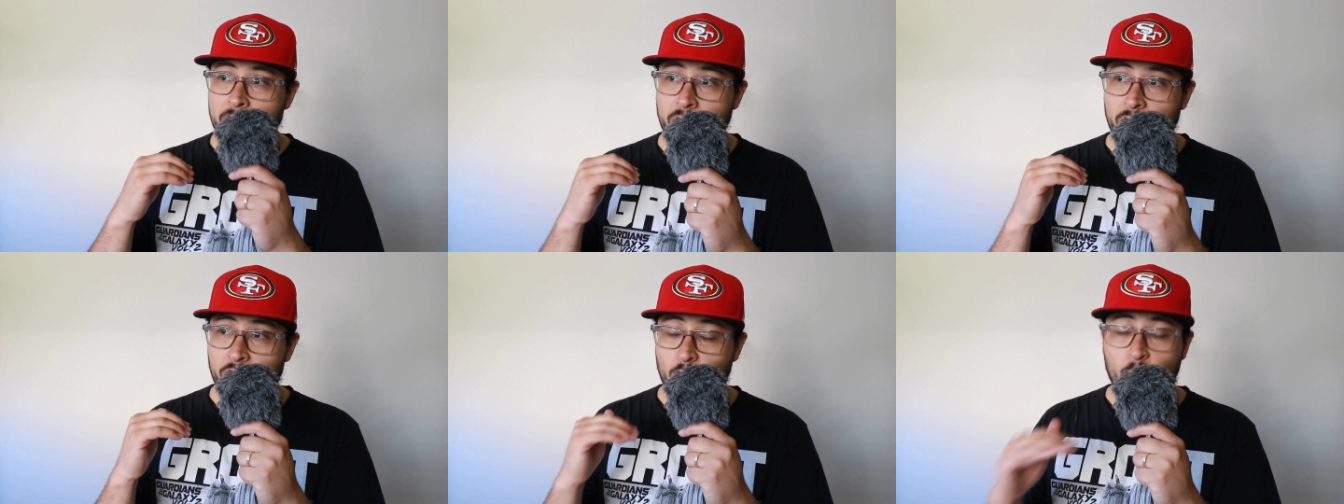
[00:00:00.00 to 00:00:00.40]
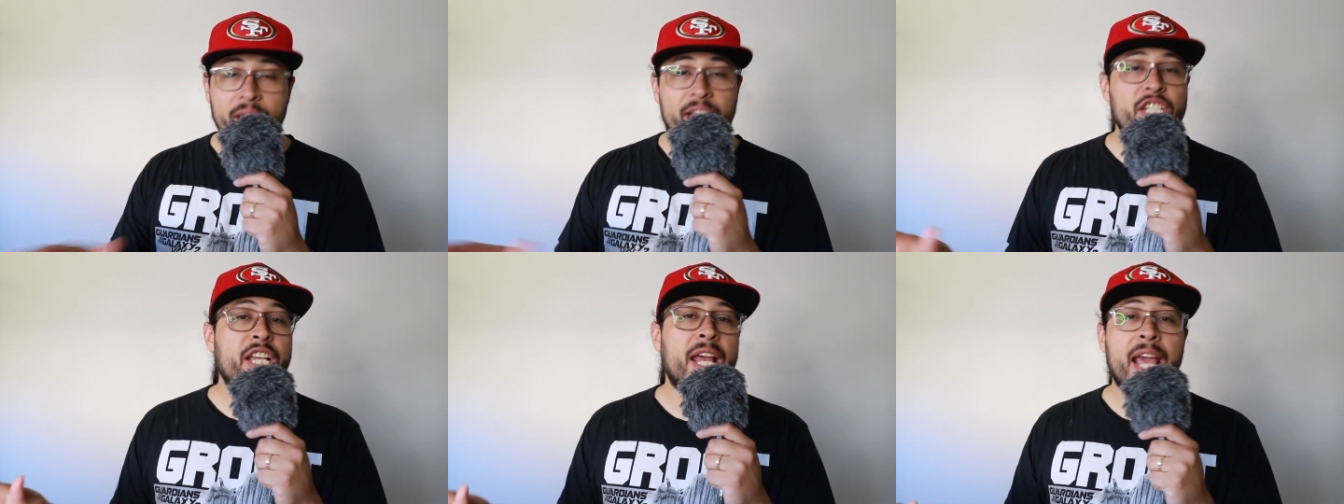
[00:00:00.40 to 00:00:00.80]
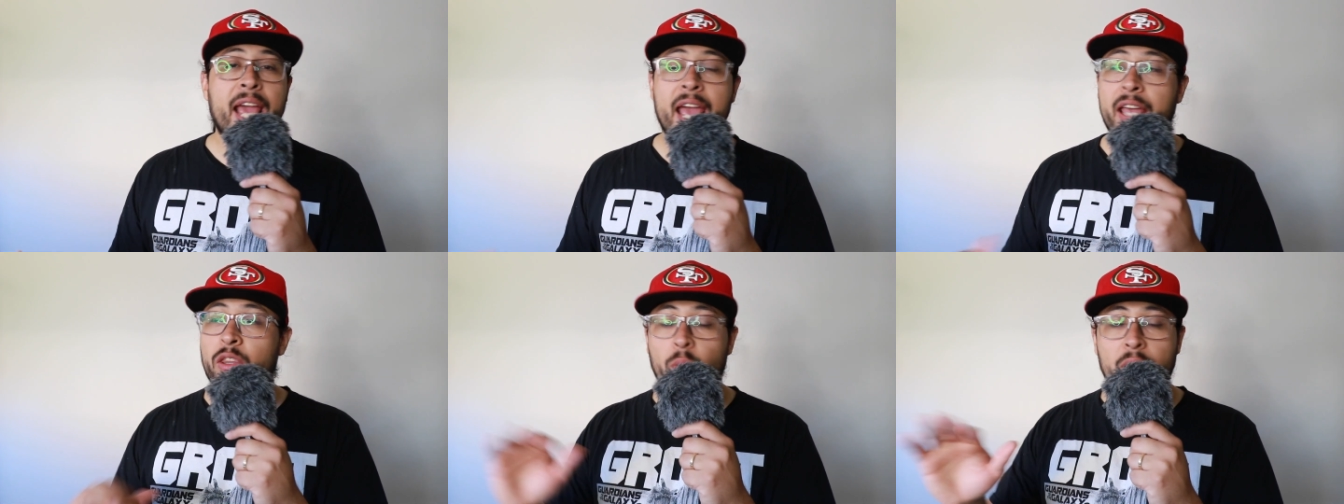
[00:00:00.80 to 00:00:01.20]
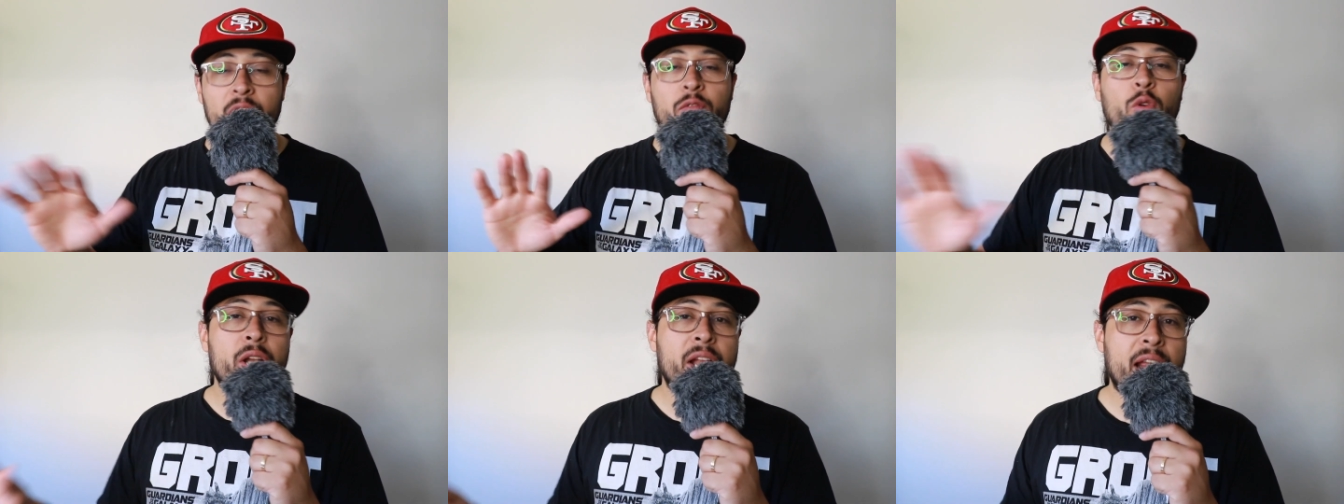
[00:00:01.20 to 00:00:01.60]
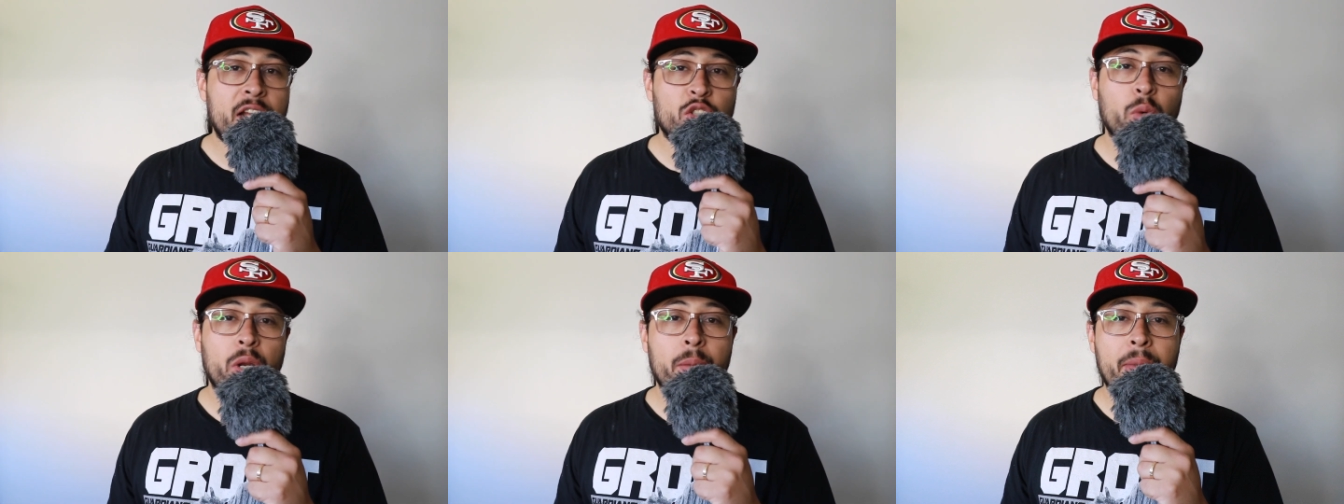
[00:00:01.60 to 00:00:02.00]
the way Shanahan, the way the
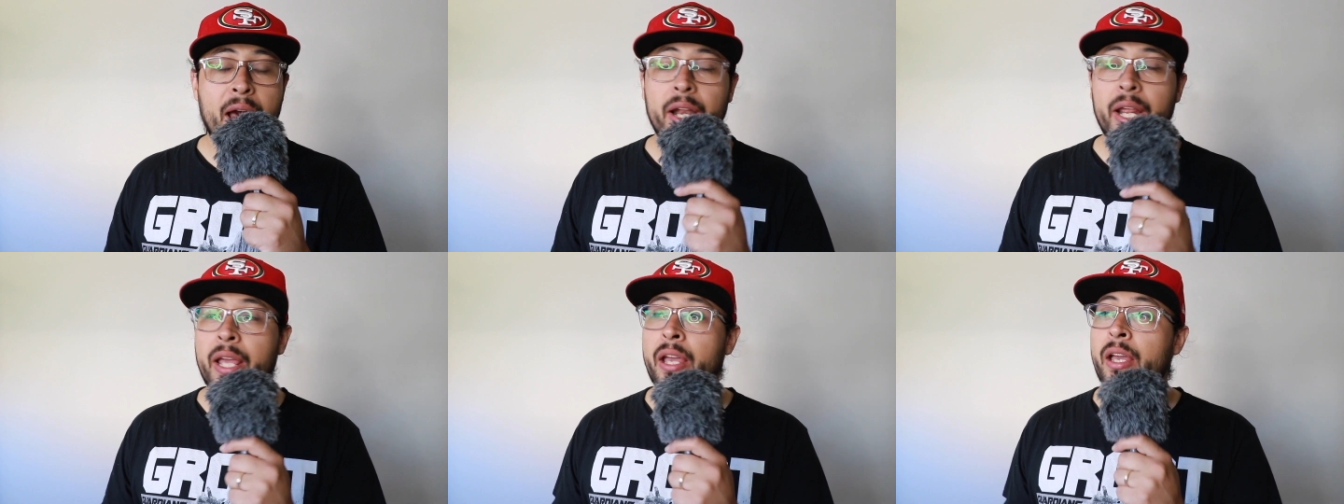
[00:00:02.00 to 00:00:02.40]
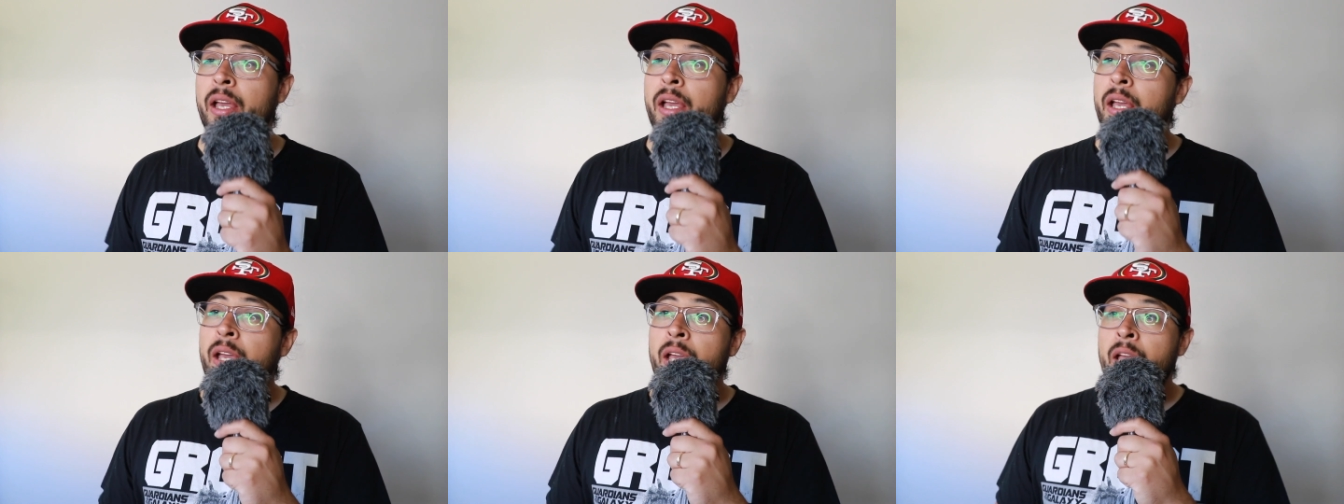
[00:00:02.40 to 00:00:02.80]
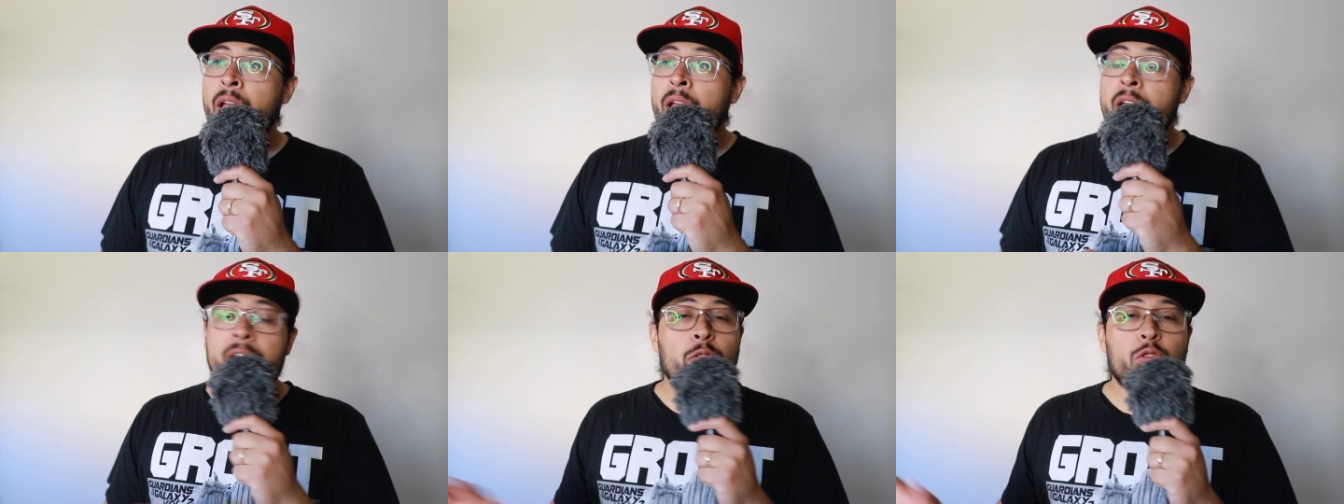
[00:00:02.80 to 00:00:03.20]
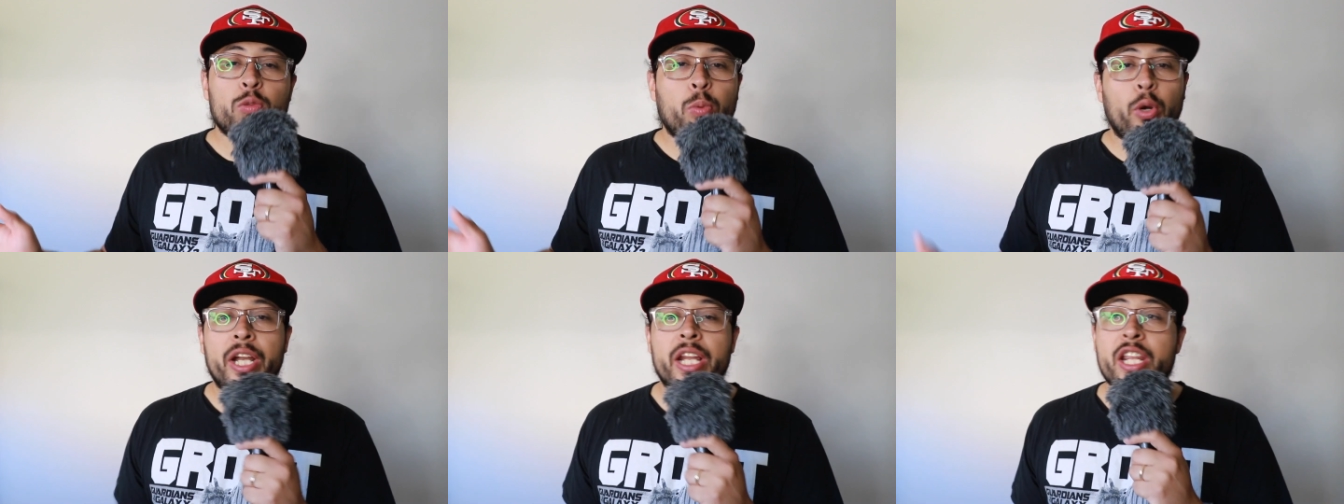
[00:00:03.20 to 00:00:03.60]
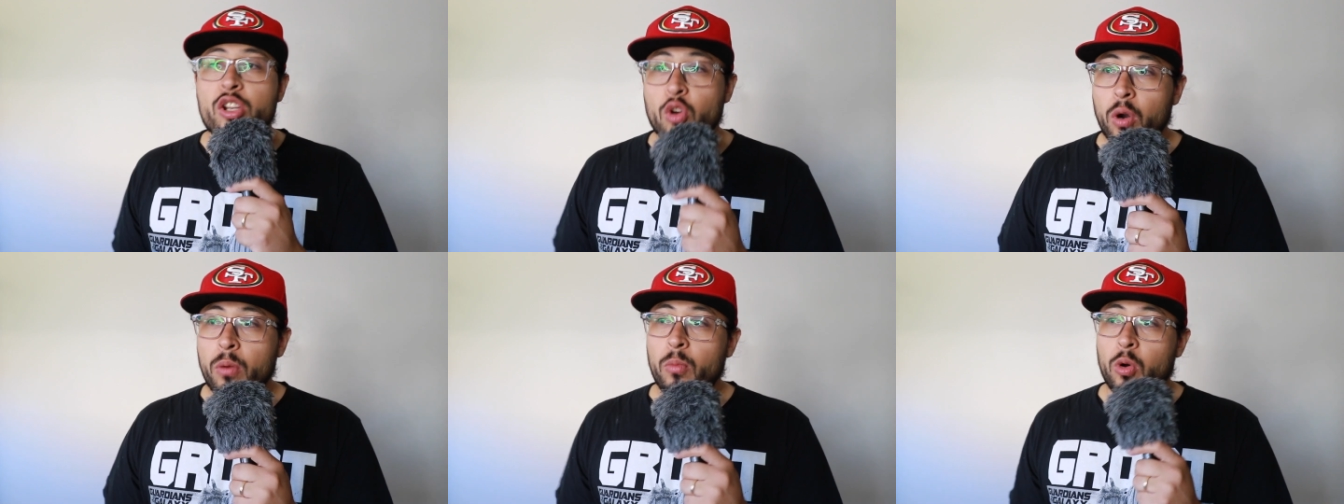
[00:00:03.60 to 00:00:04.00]
49ers went about it was pretty
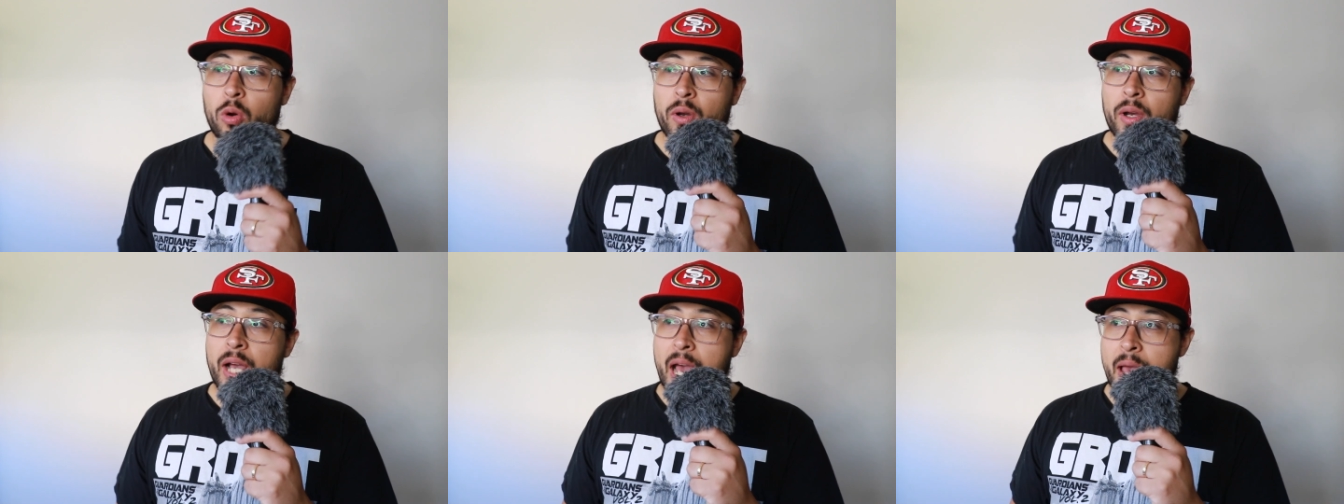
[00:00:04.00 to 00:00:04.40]
normal.